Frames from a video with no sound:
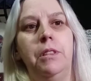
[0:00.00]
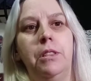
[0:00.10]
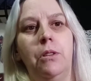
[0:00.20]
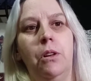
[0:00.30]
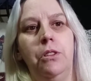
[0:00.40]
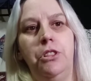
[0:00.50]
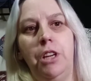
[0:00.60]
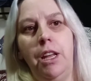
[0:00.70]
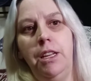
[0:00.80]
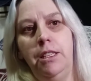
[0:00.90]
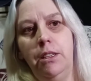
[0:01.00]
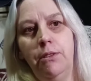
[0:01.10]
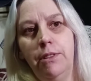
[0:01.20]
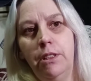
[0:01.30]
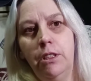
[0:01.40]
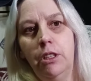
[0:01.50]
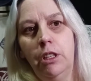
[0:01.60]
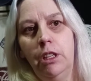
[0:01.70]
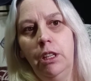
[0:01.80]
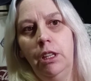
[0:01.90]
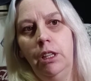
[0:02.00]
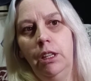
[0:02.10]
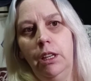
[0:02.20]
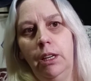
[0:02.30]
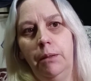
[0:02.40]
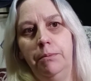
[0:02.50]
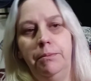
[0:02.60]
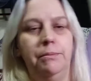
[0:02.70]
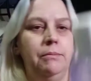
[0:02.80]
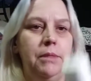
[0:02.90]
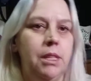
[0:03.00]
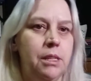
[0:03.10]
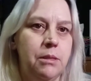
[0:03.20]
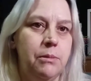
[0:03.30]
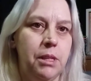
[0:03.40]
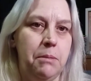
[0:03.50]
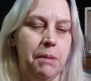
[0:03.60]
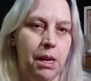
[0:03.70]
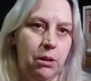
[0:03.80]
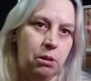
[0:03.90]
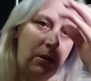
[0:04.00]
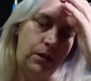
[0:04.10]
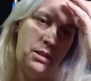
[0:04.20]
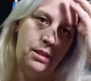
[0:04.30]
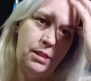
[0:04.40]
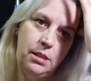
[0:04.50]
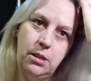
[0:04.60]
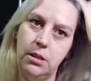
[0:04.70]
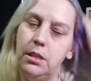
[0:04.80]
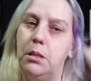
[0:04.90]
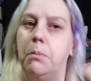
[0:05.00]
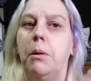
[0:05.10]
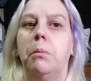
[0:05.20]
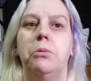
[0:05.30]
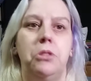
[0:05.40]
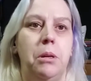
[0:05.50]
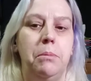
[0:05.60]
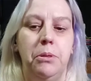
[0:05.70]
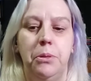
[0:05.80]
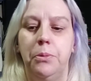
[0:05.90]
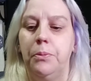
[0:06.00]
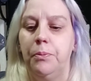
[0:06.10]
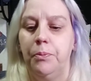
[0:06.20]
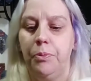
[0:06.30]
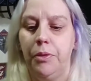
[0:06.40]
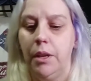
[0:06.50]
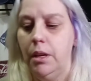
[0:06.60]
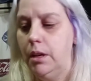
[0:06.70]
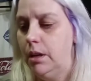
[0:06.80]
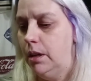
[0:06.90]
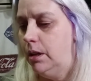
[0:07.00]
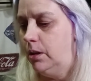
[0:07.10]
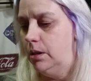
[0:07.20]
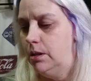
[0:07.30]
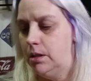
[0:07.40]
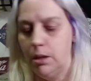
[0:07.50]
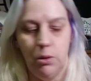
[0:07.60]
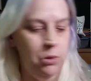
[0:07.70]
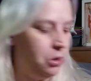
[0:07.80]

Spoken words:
It's called Shiny Silver. It doesn't really matter, just as long as it's a purple shampoo. So